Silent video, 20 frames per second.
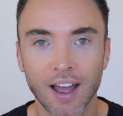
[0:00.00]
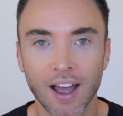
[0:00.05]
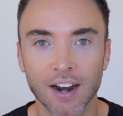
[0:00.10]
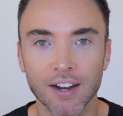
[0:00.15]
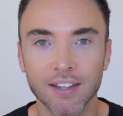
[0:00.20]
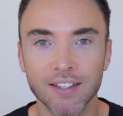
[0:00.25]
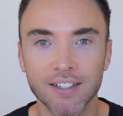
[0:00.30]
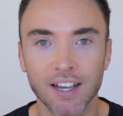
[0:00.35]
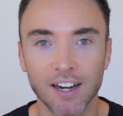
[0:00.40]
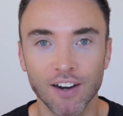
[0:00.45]

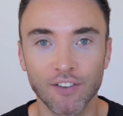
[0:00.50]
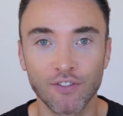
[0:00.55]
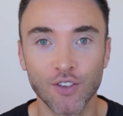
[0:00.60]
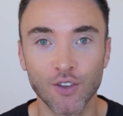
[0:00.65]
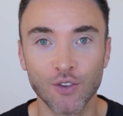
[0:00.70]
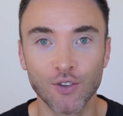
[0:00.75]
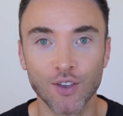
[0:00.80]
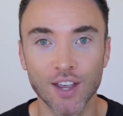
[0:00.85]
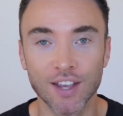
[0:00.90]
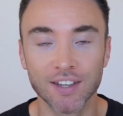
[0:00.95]
And until a
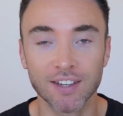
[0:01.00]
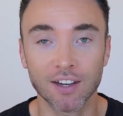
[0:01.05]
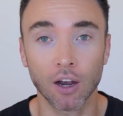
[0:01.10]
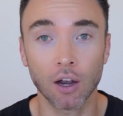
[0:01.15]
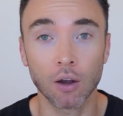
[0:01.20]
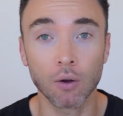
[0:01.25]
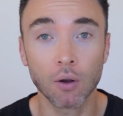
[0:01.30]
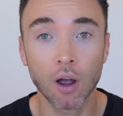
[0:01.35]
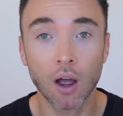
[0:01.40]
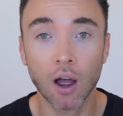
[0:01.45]
few years
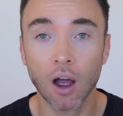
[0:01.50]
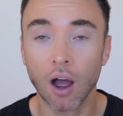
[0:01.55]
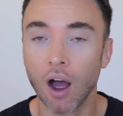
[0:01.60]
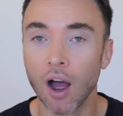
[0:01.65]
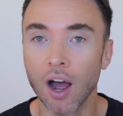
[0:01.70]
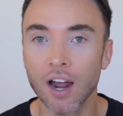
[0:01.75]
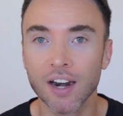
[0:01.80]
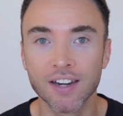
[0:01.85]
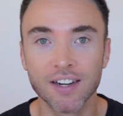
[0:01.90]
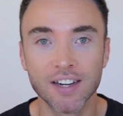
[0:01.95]
ago,
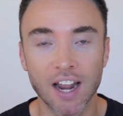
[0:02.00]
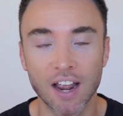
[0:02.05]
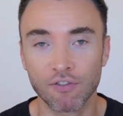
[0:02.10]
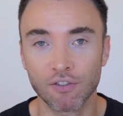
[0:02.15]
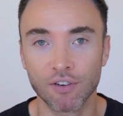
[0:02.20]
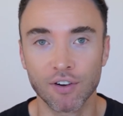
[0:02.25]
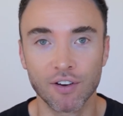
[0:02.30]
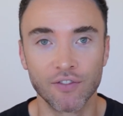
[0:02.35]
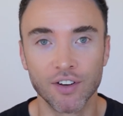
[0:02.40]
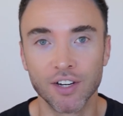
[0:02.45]
I'd
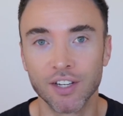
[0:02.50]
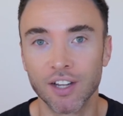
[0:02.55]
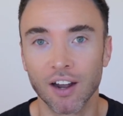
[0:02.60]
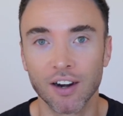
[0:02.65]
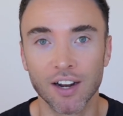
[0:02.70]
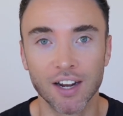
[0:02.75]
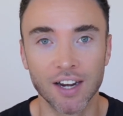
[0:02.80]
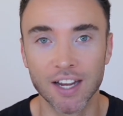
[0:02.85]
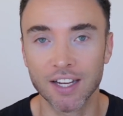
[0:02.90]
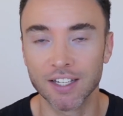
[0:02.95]
never even
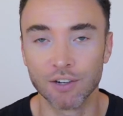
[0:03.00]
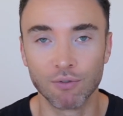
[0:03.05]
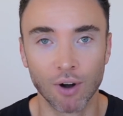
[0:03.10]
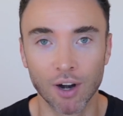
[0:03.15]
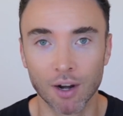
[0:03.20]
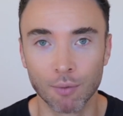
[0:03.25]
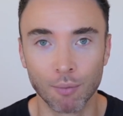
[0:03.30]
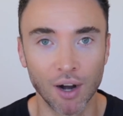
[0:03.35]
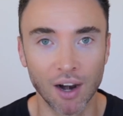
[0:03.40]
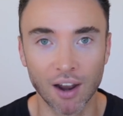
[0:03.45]
done an easy
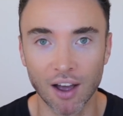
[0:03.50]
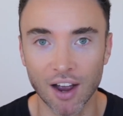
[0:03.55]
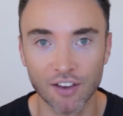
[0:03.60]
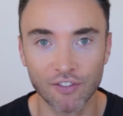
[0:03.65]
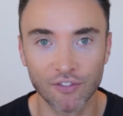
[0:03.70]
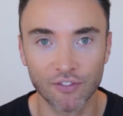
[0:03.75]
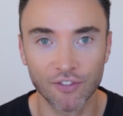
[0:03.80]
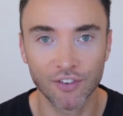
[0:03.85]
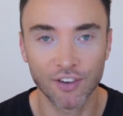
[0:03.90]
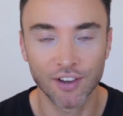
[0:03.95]
run in my life.